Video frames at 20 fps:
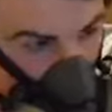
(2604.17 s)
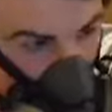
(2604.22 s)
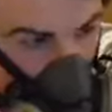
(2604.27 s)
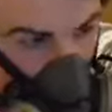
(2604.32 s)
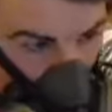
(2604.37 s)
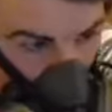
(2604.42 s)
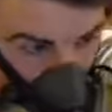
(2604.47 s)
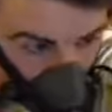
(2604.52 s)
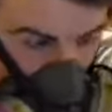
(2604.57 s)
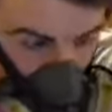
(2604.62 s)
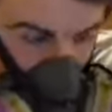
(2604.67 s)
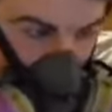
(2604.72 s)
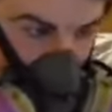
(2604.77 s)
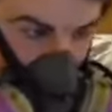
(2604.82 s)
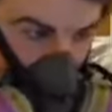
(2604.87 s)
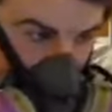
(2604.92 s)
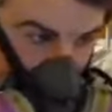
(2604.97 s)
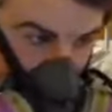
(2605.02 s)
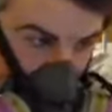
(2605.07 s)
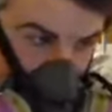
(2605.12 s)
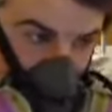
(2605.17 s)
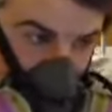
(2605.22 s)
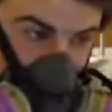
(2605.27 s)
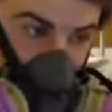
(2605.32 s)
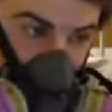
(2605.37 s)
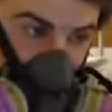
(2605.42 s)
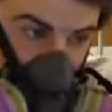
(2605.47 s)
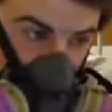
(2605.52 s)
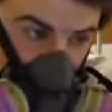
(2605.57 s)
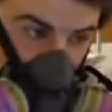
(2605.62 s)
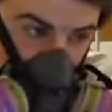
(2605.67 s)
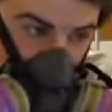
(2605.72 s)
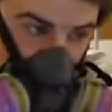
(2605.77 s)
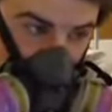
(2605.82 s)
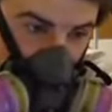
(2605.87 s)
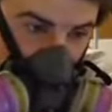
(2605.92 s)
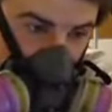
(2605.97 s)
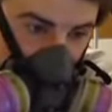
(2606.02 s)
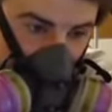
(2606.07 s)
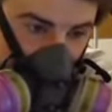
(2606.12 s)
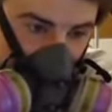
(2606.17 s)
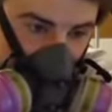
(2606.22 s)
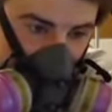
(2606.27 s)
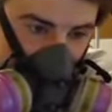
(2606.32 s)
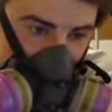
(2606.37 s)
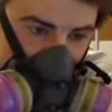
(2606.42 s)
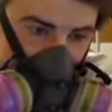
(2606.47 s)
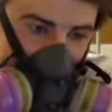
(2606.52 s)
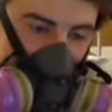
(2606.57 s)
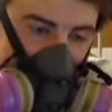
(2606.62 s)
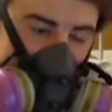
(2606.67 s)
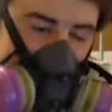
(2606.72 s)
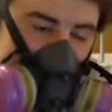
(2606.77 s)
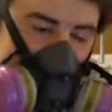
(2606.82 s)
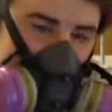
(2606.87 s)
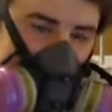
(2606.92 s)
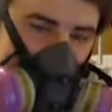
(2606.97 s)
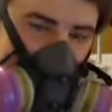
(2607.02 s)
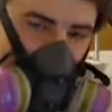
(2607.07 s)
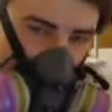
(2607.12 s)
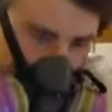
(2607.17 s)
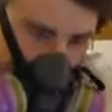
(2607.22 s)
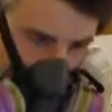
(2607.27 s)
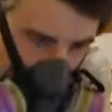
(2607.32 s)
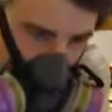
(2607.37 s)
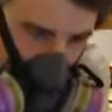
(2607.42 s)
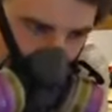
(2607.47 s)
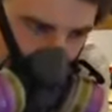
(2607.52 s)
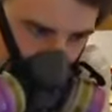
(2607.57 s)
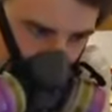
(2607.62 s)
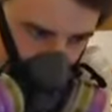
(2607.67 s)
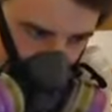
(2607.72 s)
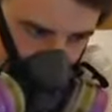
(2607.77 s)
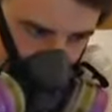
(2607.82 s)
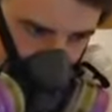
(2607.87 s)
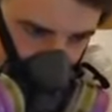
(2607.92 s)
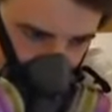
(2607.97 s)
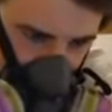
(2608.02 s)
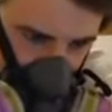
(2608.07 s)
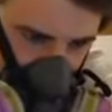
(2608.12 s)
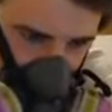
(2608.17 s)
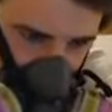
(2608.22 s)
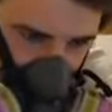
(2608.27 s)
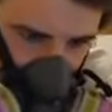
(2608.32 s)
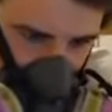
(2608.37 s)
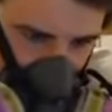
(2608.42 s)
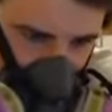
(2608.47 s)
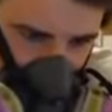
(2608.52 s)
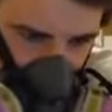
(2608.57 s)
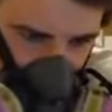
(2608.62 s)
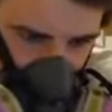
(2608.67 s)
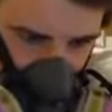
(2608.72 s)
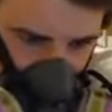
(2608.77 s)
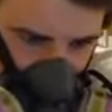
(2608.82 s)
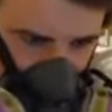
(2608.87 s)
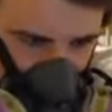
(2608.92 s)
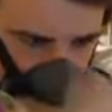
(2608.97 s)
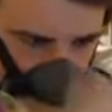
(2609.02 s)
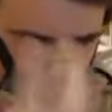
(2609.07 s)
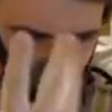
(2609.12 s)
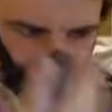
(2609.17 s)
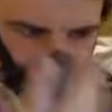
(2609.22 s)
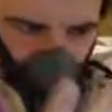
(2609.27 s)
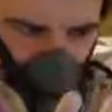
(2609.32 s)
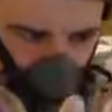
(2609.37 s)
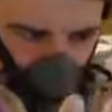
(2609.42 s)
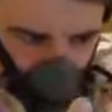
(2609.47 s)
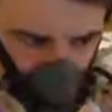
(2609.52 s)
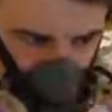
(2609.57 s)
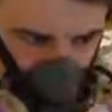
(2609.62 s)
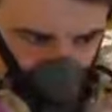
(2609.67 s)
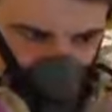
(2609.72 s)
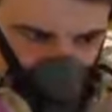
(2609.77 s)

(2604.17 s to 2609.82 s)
or by his actual name, Whole Horse. He is a cowboy,